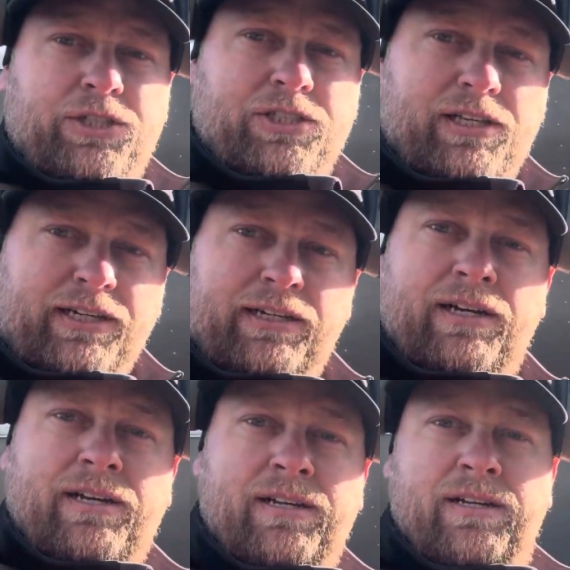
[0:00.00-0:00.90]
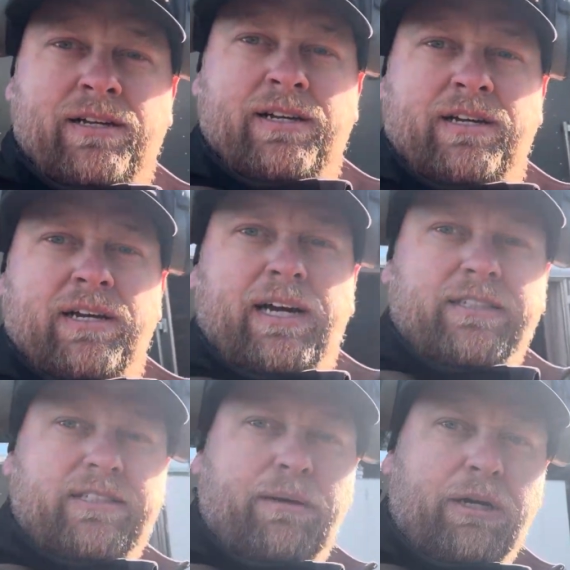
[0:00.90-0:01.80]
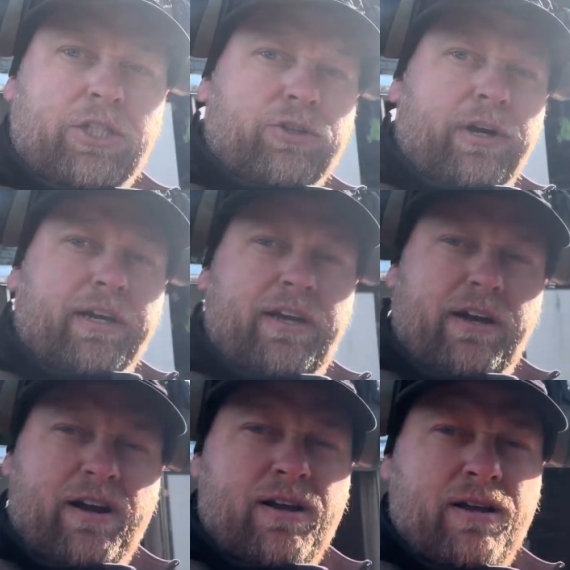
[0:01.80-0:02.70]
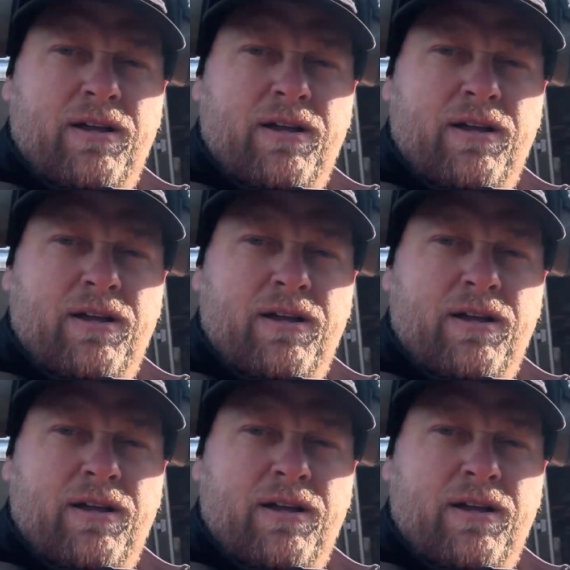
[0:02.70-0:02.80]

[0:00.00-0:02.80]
just like a, a semi-truck here,